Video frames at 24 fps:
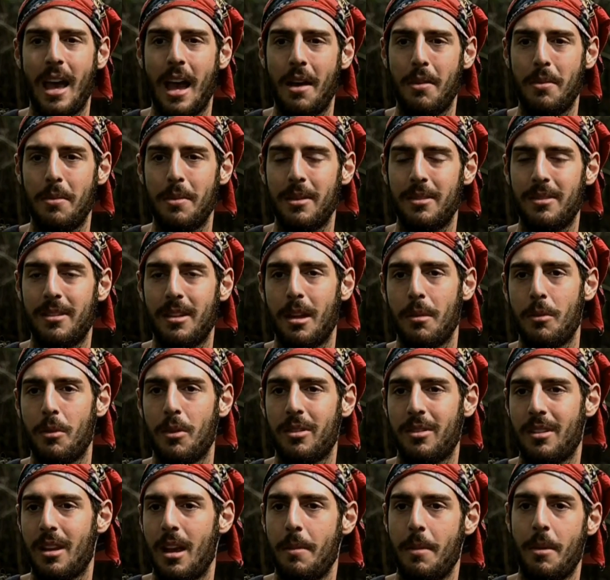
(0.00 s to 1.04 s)
Everybody's telling me all
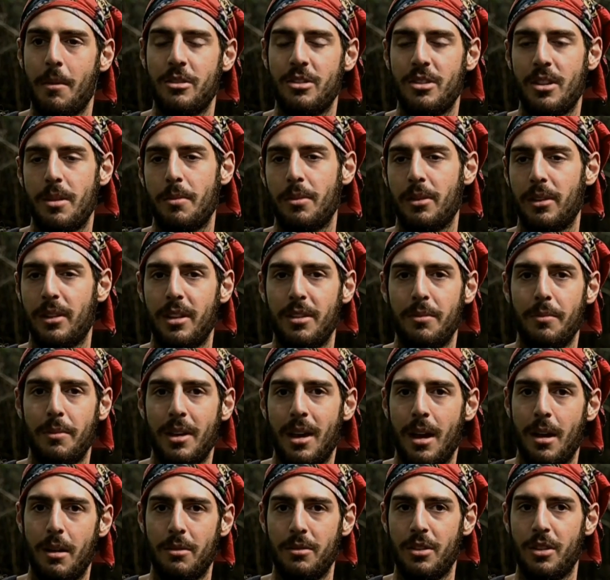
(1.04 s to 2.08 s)
the time how much they believe me,
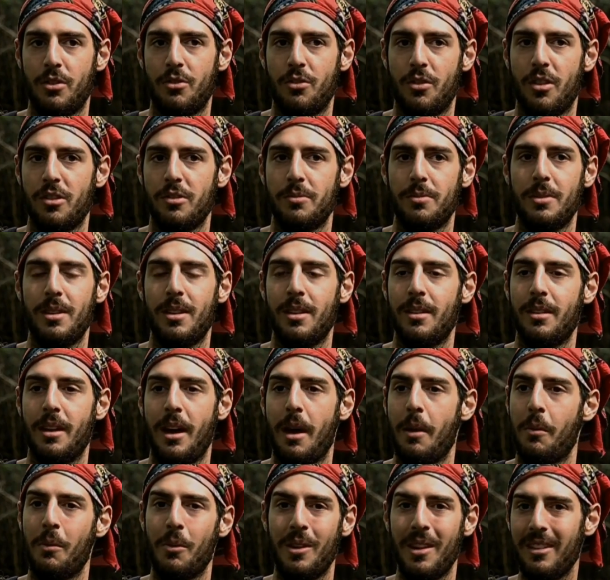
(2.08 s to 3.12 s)
how much they trust me. I,
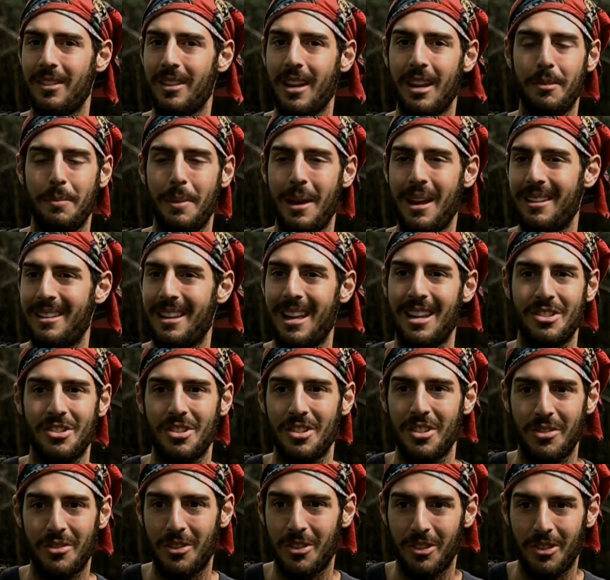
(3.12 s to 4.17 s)
uh, were these guys paying attention
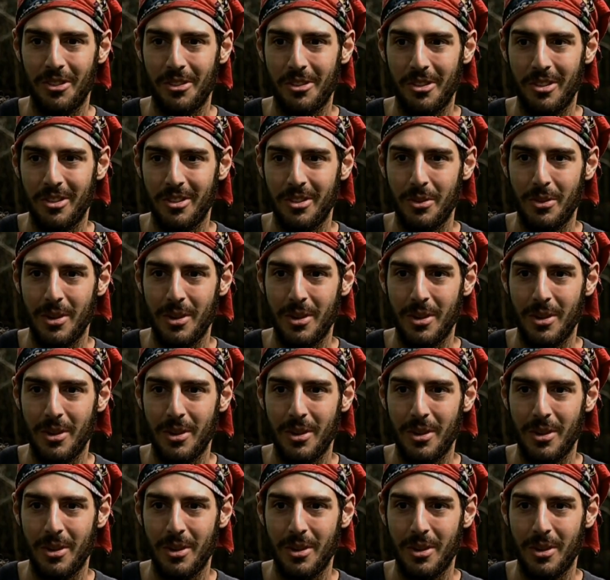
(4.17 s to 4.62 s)
the first 32